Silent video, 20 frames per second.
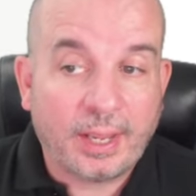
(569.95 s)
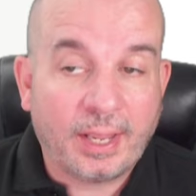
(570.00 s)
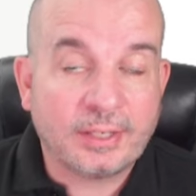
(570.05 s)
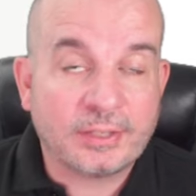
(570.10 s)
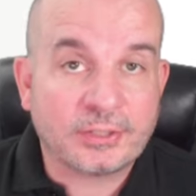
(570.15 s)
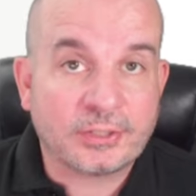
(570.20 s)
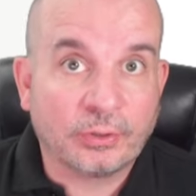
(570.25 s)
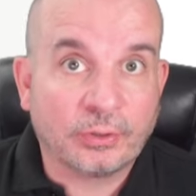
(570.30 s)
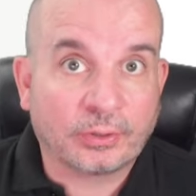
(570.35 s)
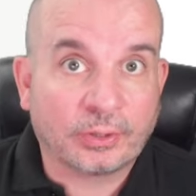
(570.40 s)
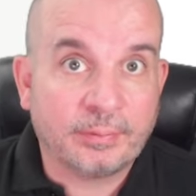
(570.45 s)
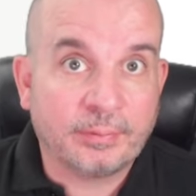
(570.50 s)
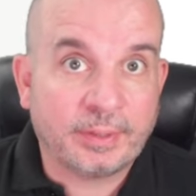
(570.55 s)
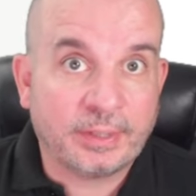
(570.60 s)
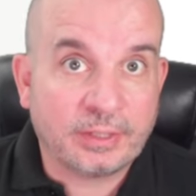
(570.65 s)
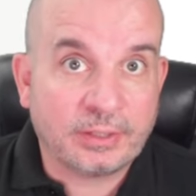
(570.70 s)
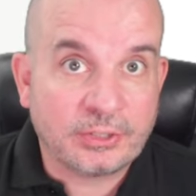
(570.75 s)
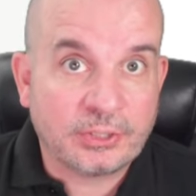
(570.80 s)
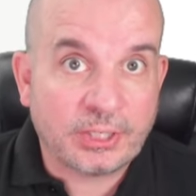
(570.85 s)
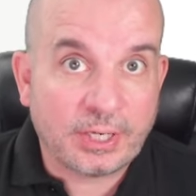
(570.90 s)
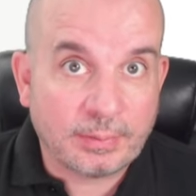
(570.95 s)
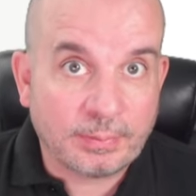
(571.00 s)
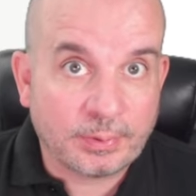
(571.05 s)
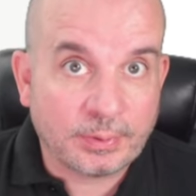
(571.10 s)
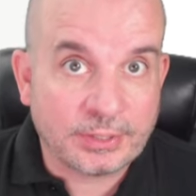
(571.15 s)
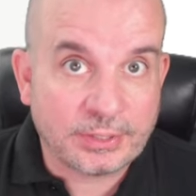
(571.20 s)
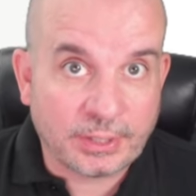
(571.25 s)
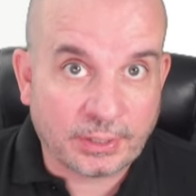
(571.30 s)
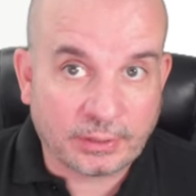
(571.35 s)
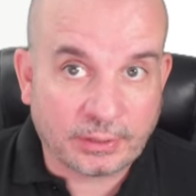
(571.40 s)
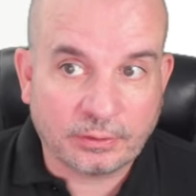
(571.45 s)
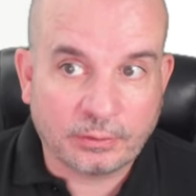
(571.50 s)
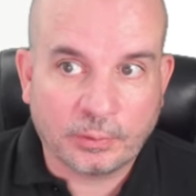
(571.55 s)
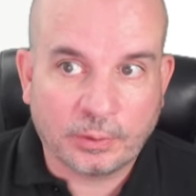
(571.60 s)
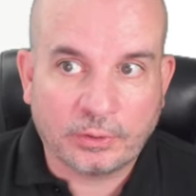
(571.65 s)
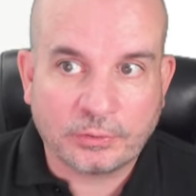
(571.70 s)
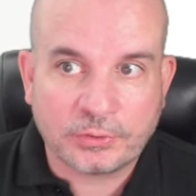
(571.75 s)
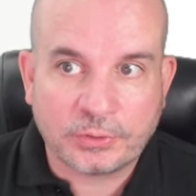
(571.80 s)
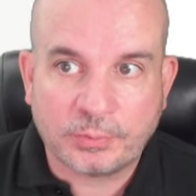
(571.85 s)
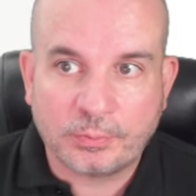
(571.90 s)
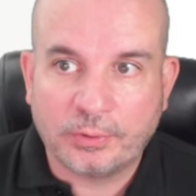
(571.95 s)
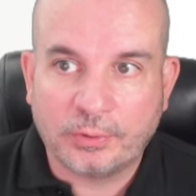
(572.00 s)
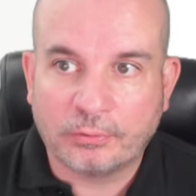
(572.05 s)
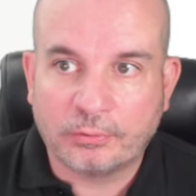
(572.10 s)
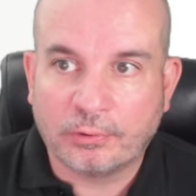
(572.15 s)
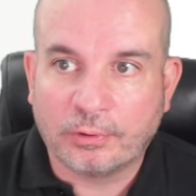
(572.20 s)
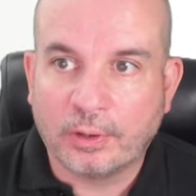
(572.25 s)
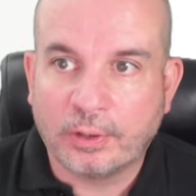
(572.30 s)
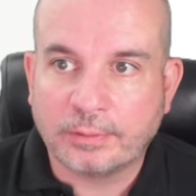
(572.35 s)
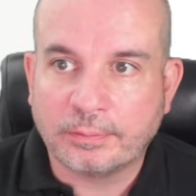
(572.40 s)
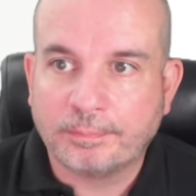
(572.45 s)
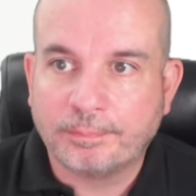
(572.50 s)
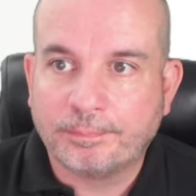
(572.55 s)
it's not going to be the cheapest thing in the world to put right.